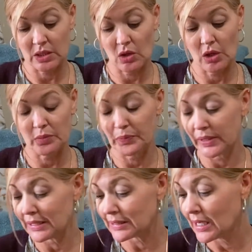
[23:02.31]
in a
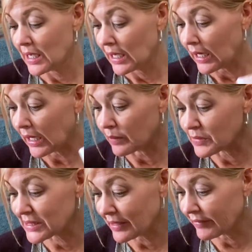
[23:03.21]
heartbeat
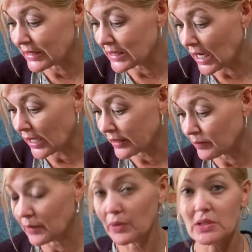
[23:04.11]
um, 79
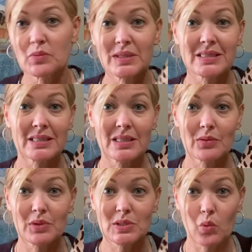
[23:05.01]
my price would be
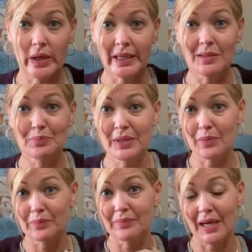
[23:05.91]
63.20 but
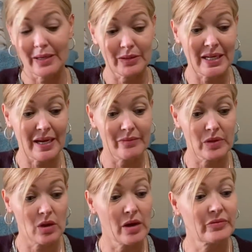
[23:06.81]
I'm I already have
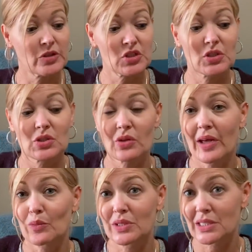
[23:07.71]
the loft version so
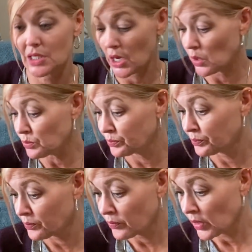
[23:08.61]
that one's a no
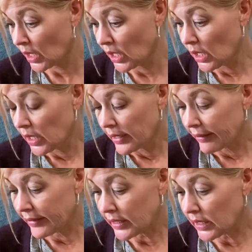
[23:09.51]

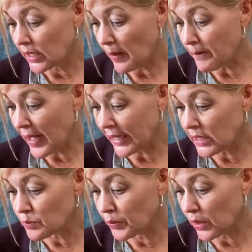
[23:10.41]
the
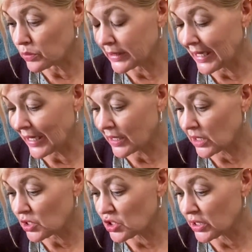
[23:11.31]
Maddie boat
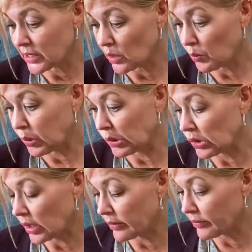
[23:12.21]
neck chenille
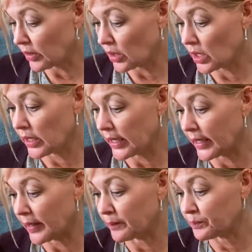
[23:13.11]
pullover
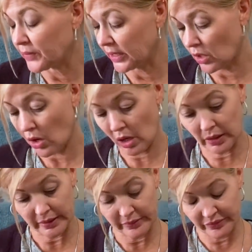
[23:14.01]
um, in
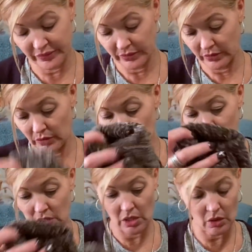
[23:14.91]
olive
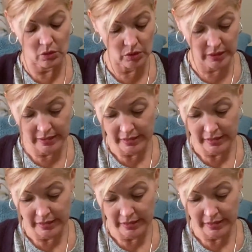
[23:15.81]
so